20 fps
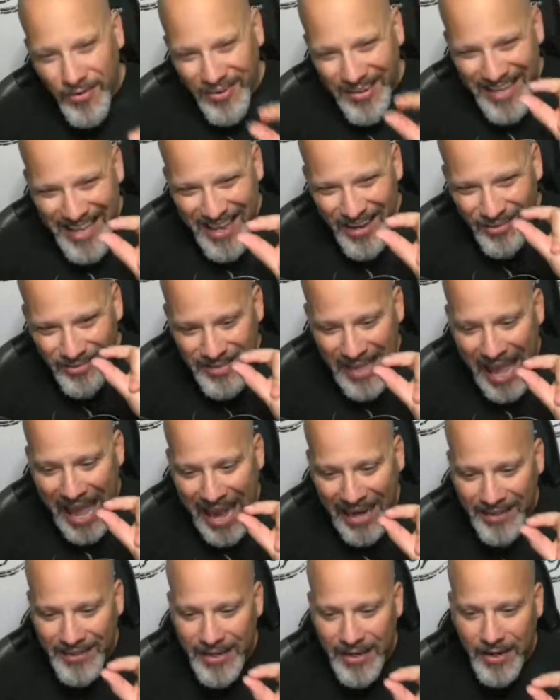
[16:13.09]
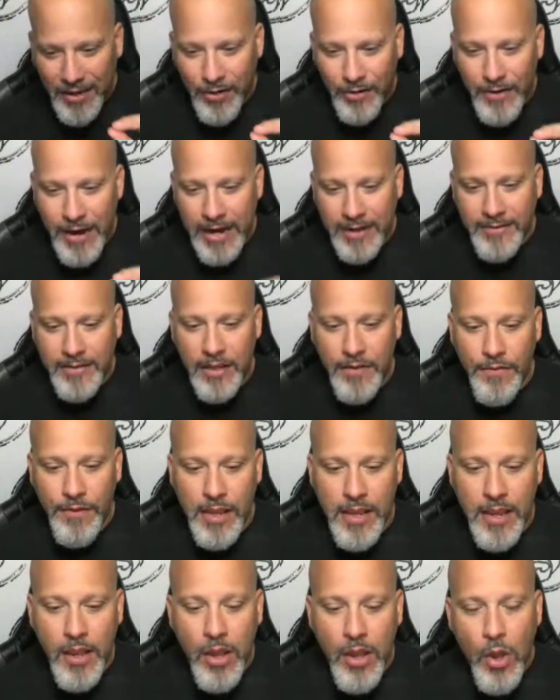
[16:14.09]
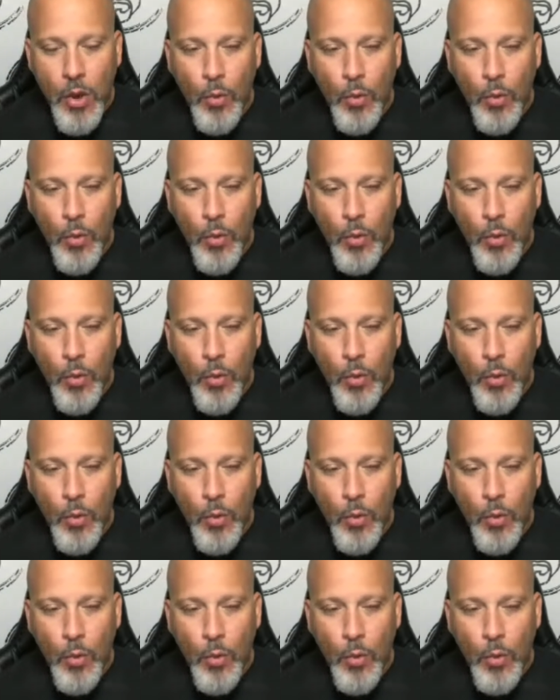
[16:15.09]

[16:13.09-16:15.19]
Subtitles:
little tactic or activity,